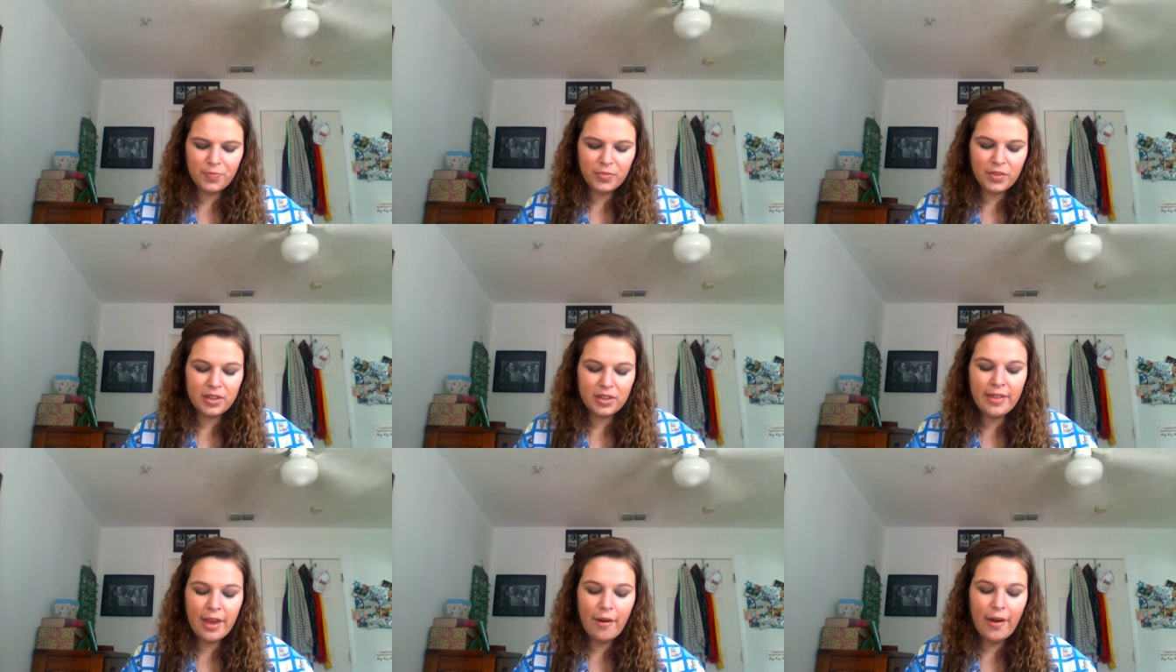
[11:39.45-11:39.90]

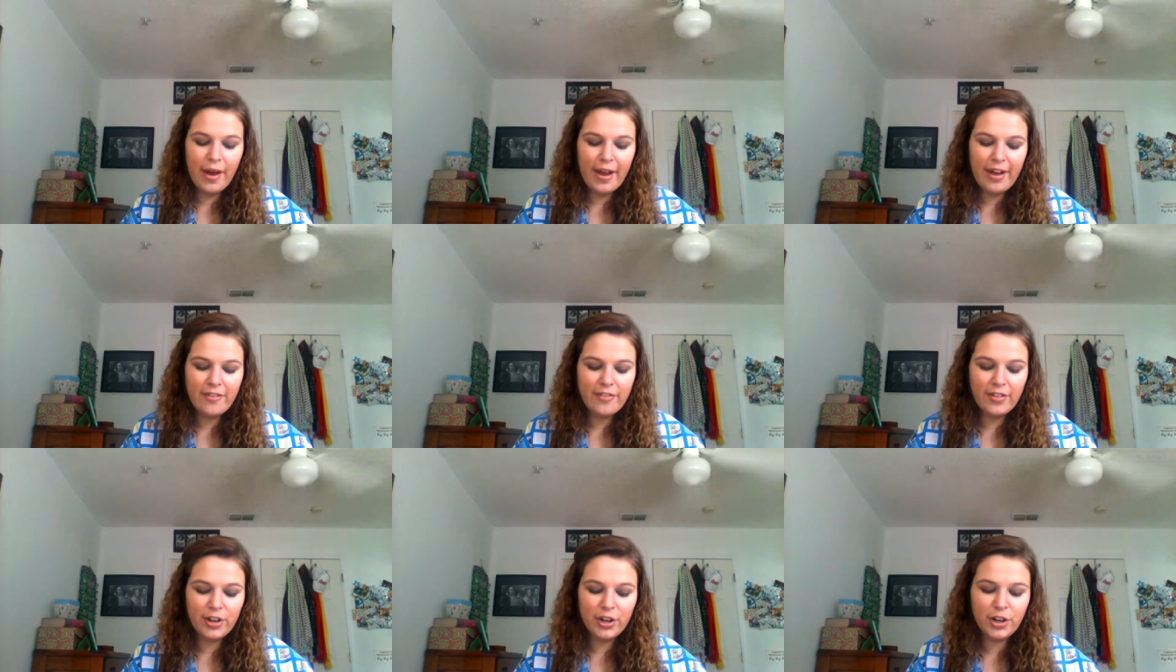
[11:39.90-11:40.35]
Now, I
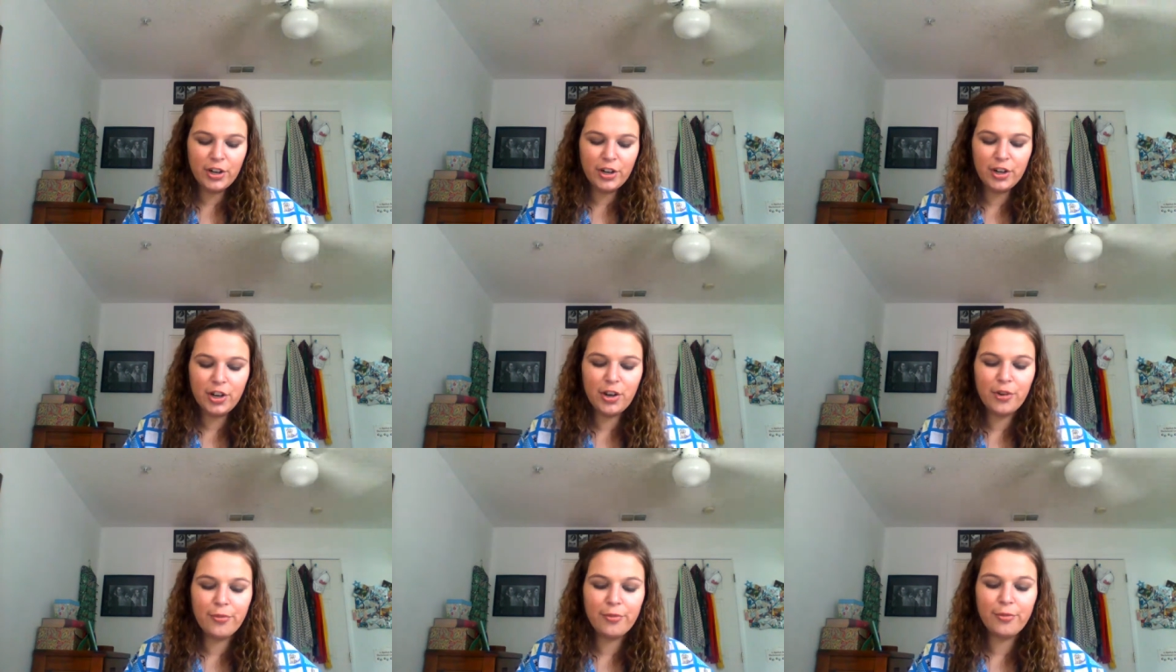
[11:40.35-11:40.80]
have
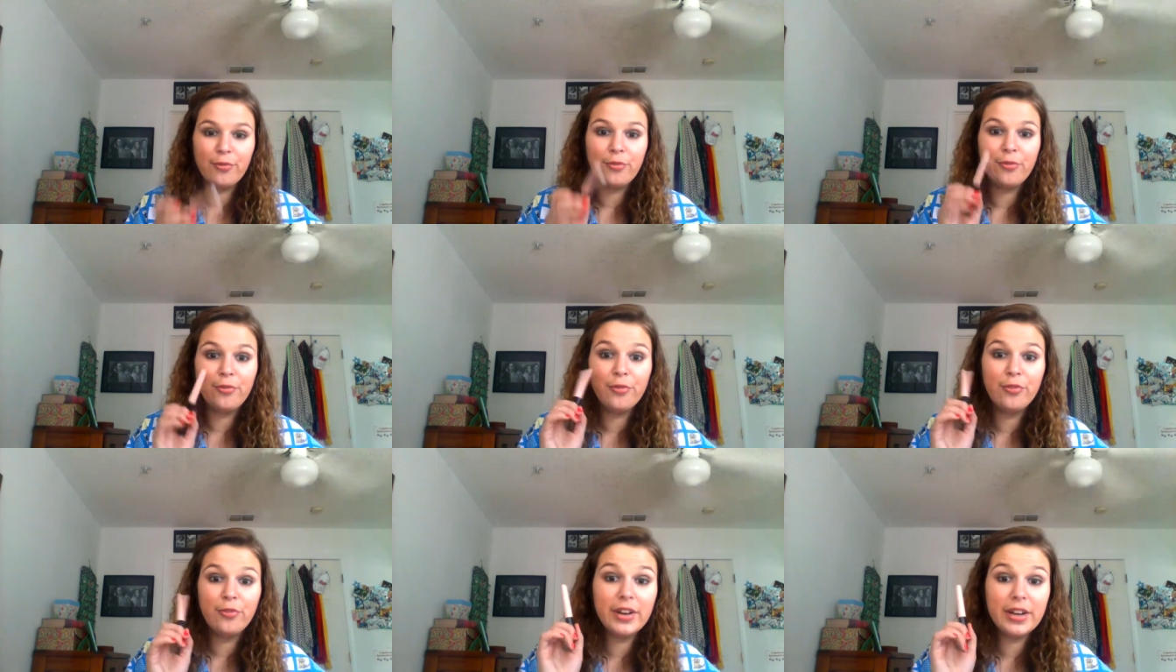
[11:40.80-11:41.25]
heard
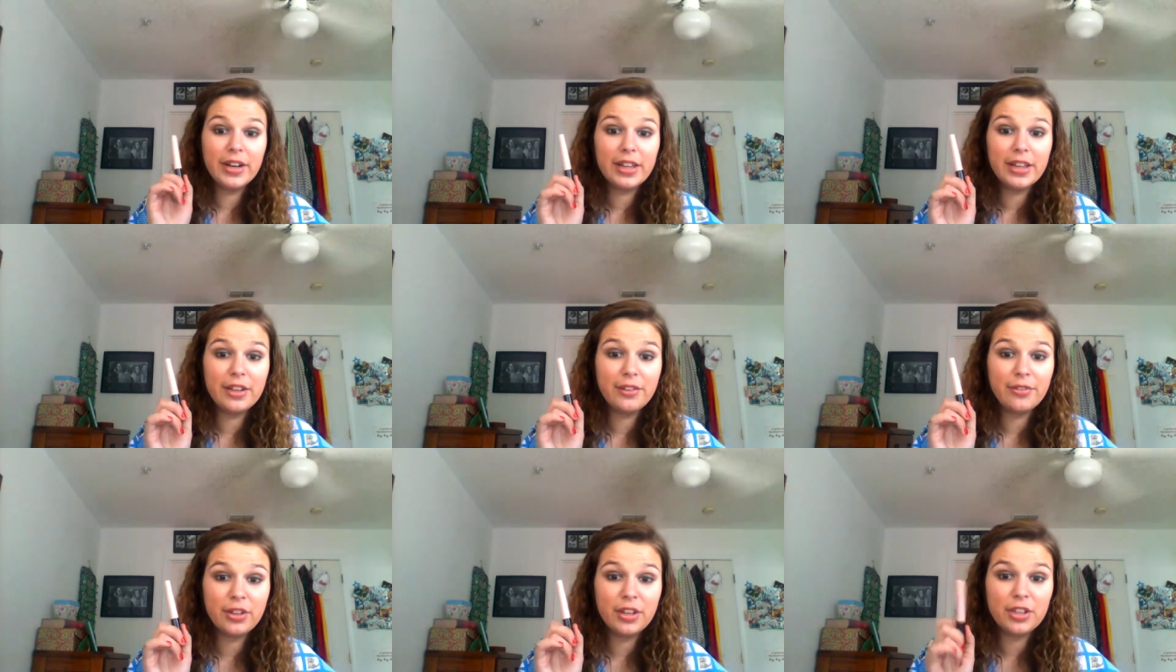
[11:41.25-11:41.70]

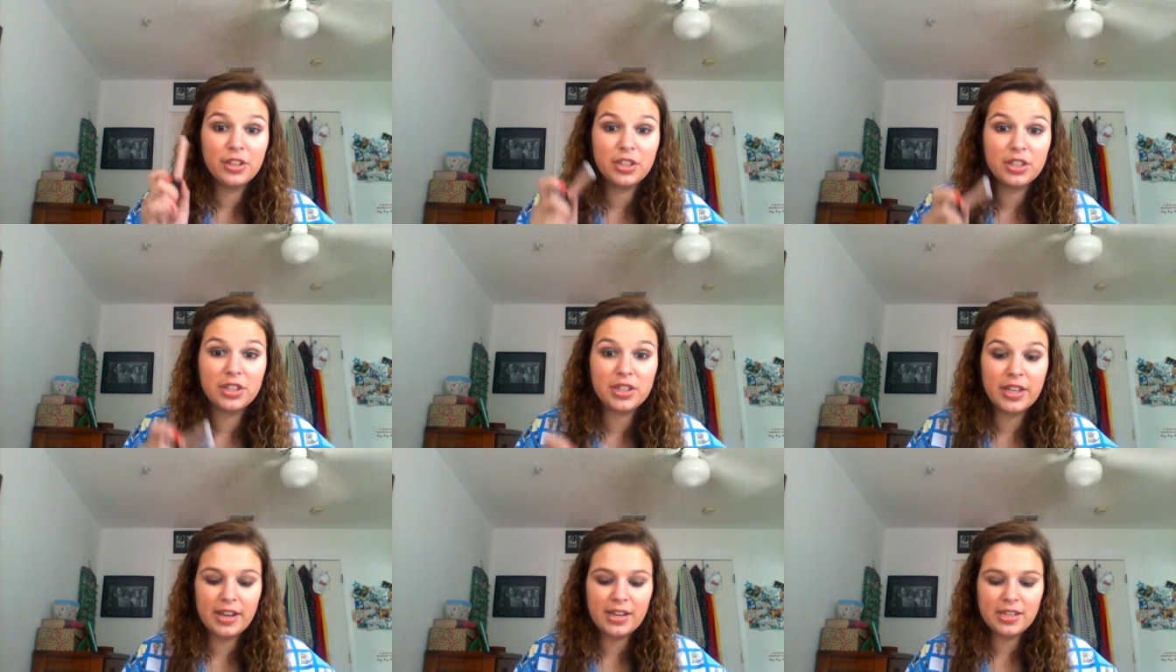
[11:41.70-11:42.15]
really, really good
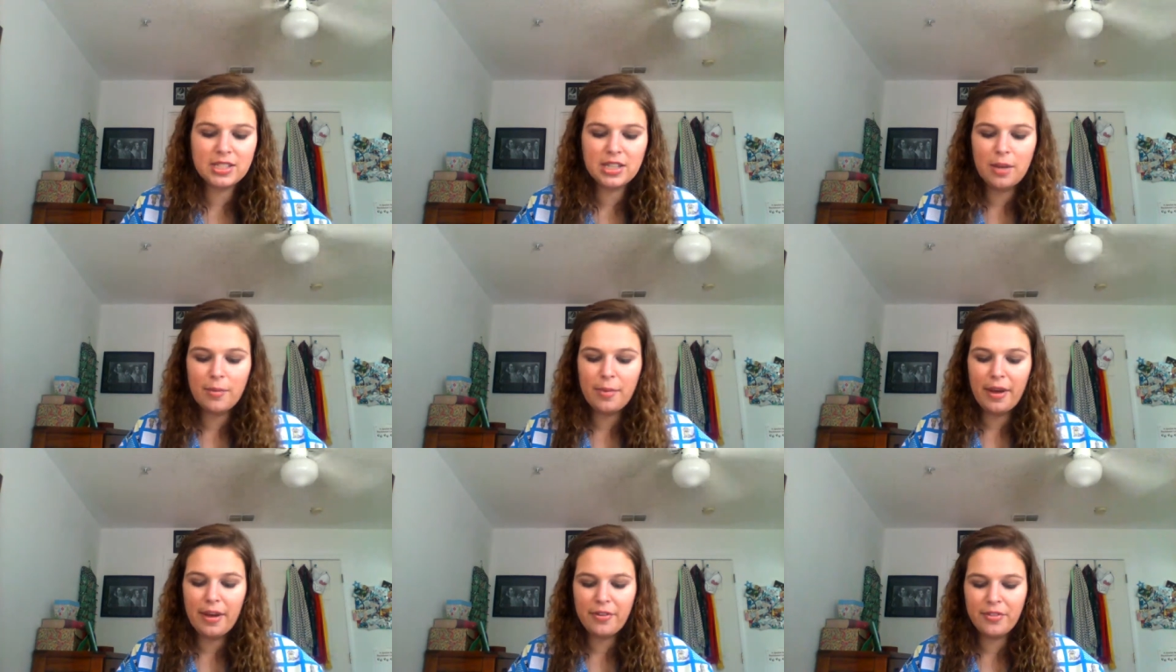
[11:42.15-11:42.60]
things
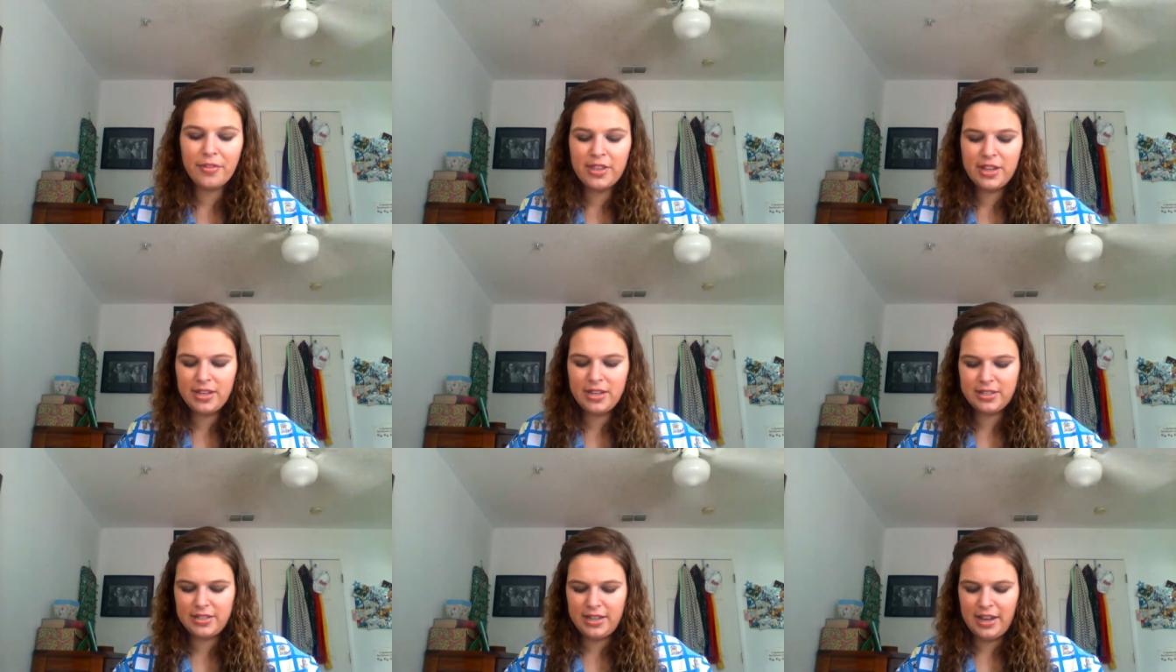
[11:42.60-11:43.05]
about
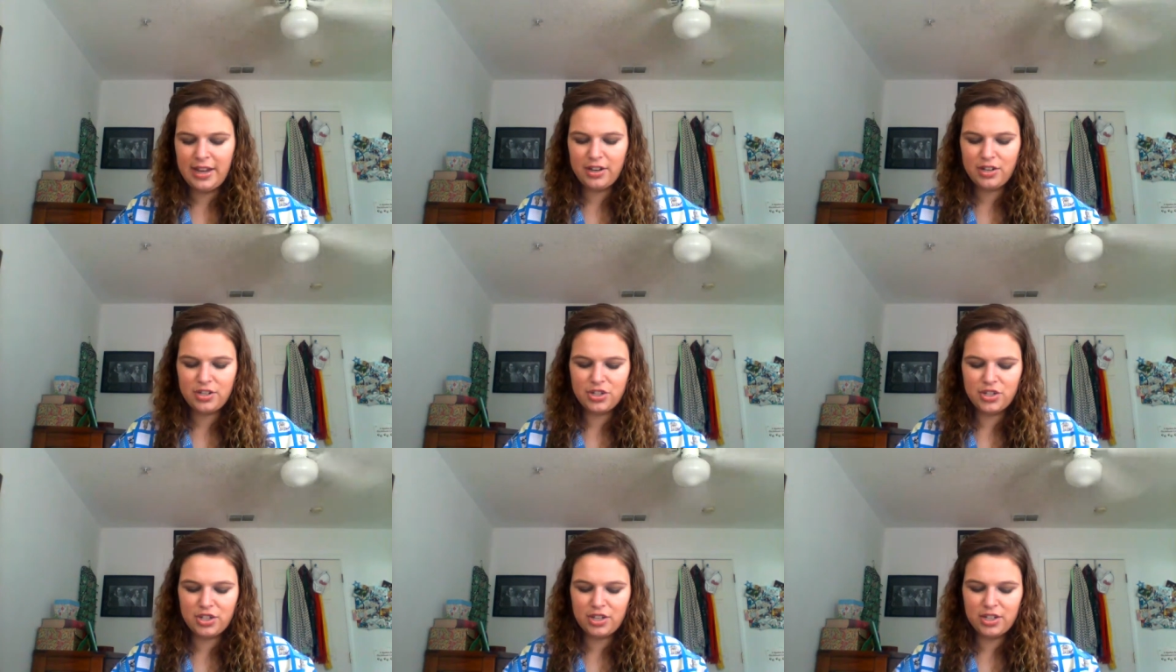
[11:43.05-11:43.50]
this,
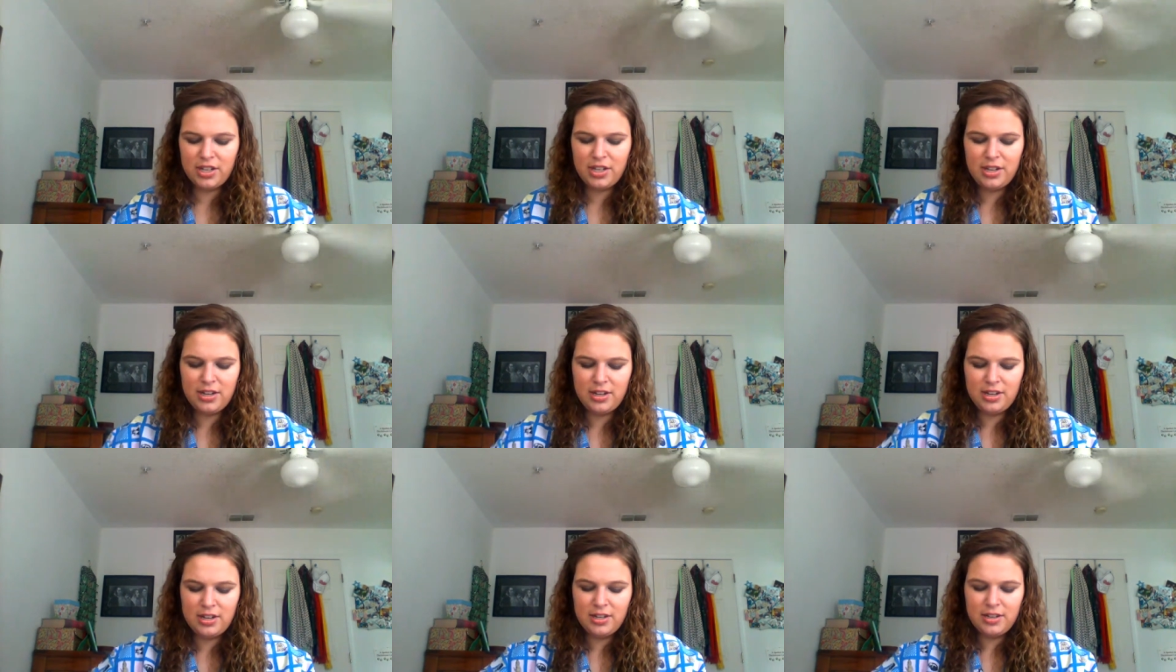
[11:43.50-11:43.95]
actually.